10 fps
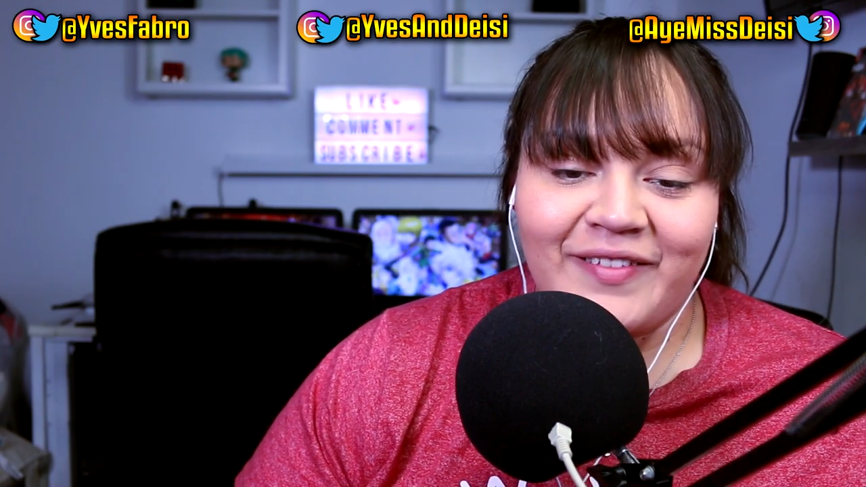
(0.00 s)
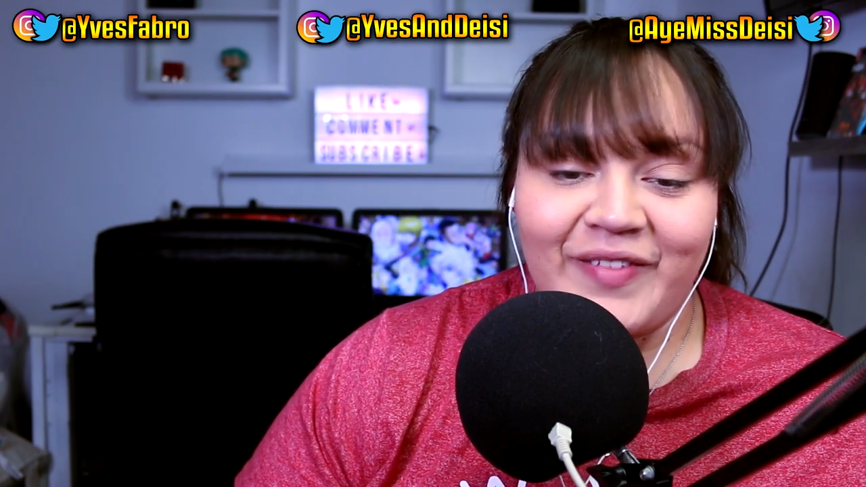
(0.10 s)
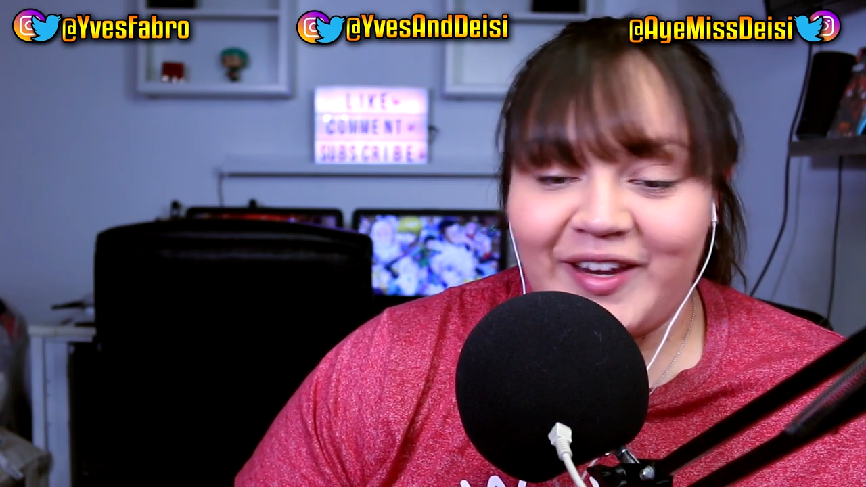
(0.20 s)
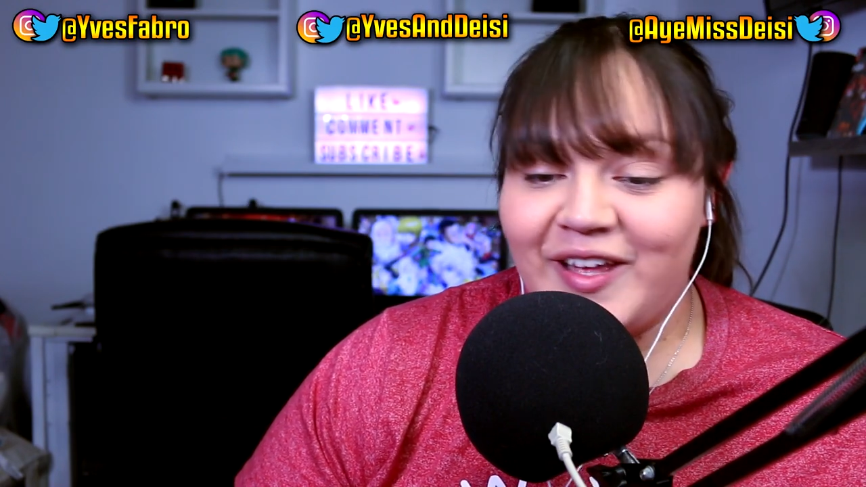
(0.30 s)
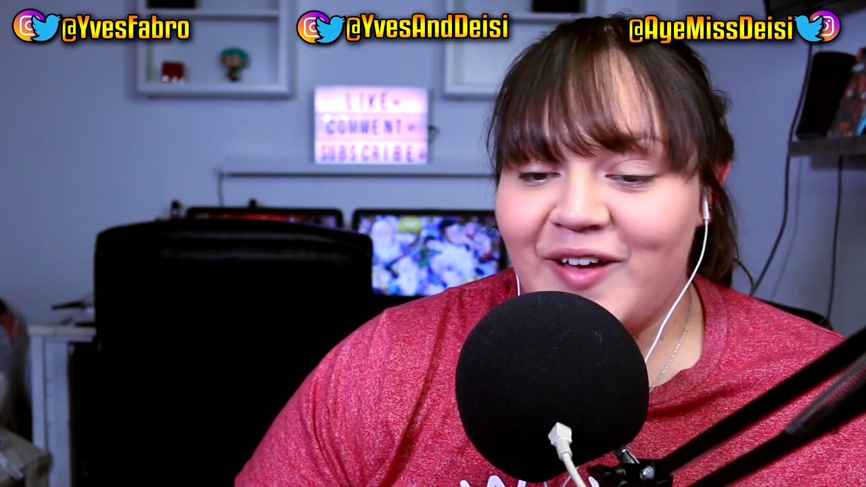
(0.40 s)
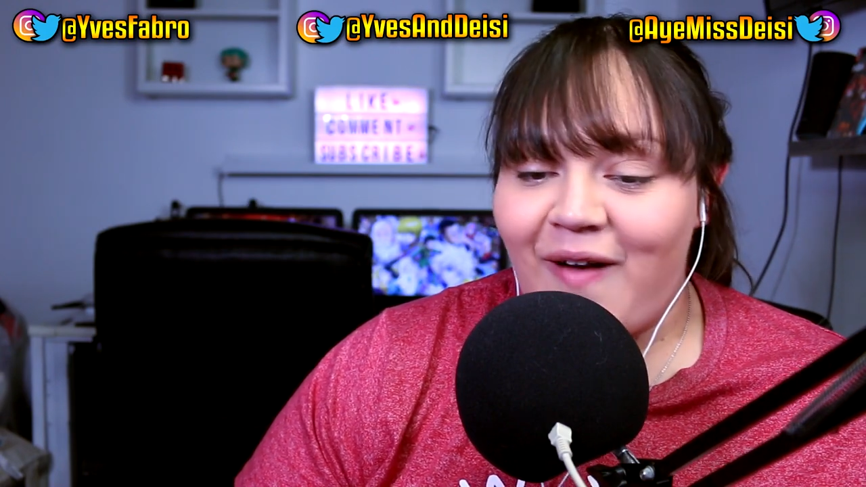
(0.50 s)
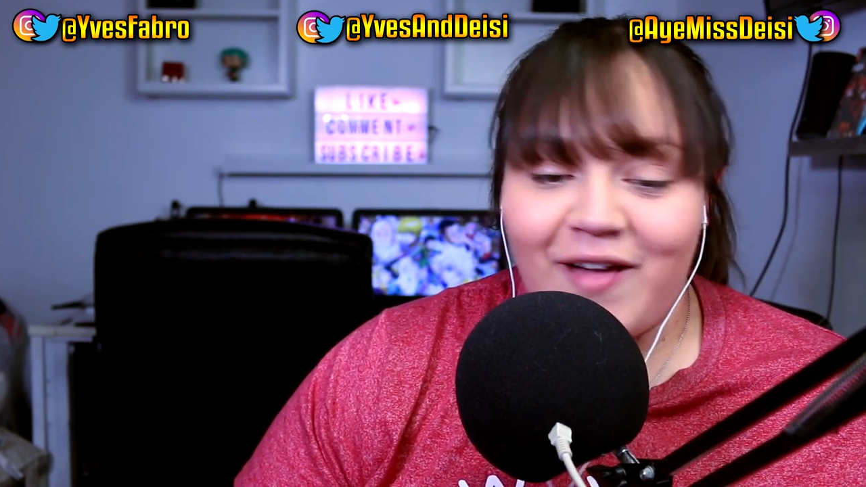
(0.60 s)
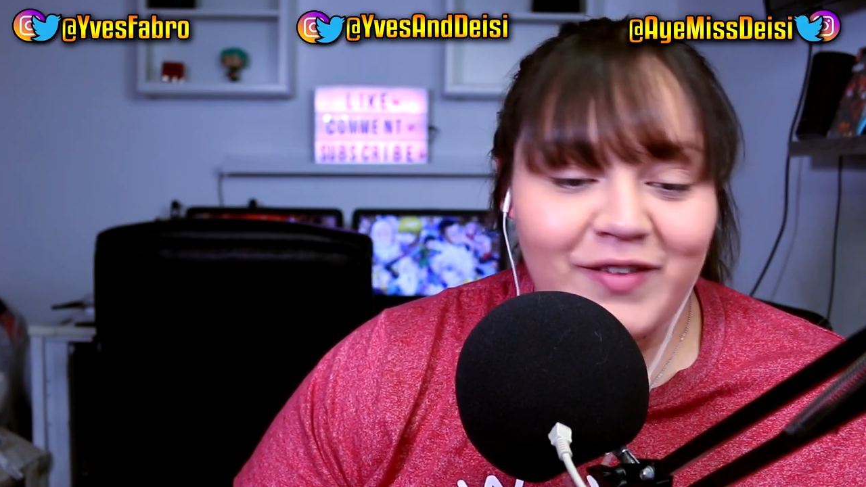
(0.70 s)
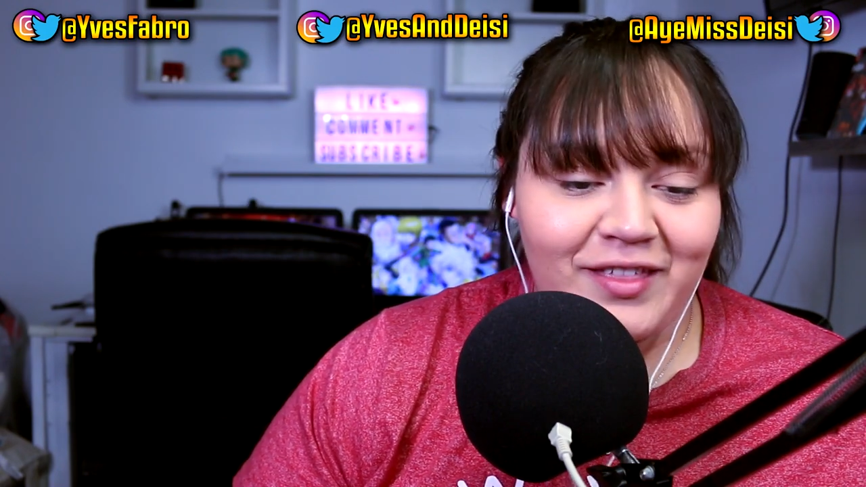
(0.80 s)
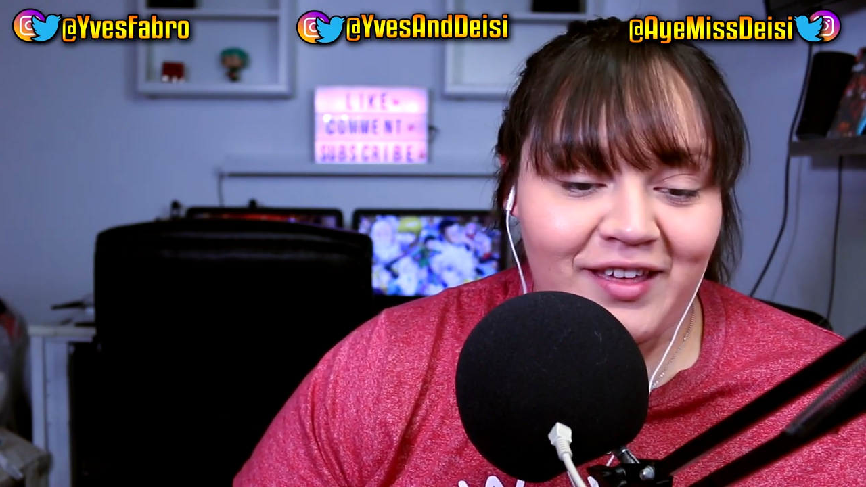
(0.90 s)
The video,
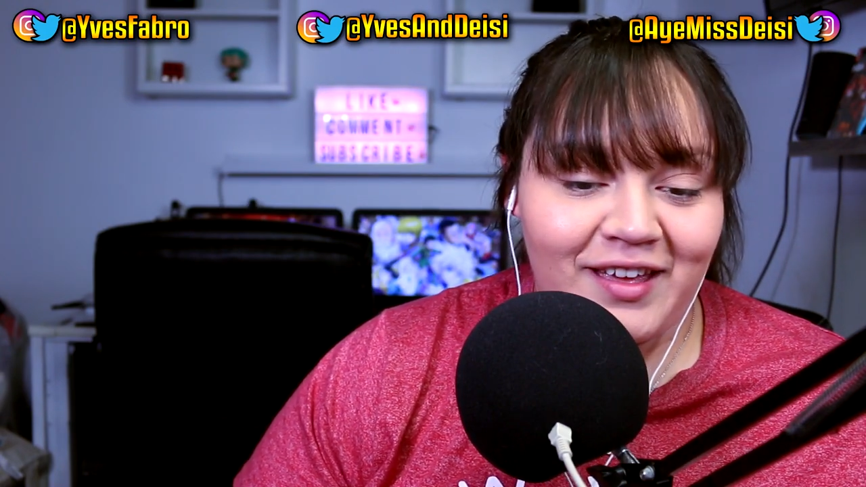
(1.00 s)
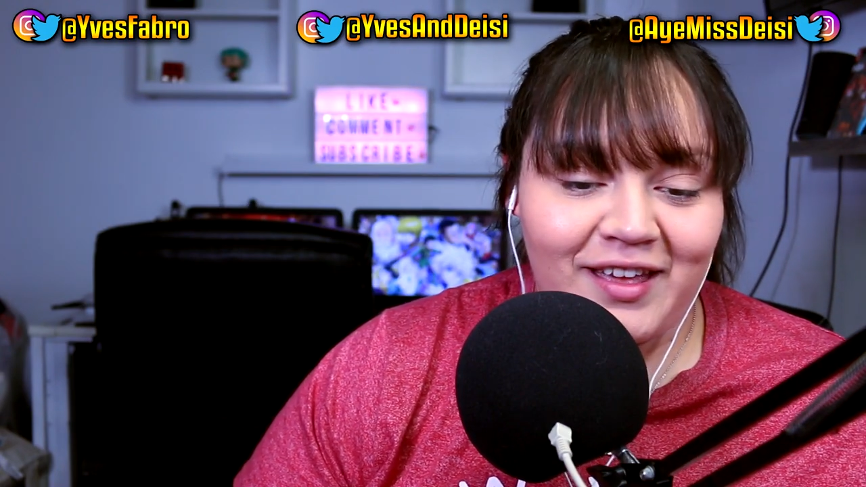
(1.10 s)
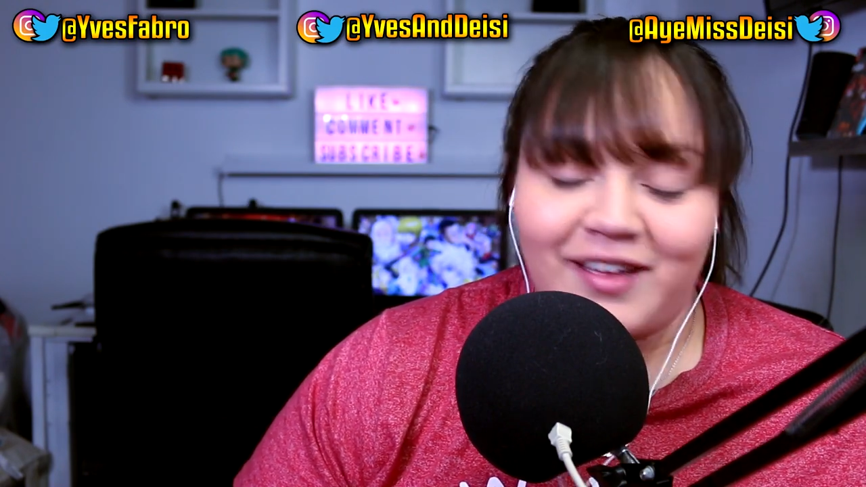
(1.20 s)
everything,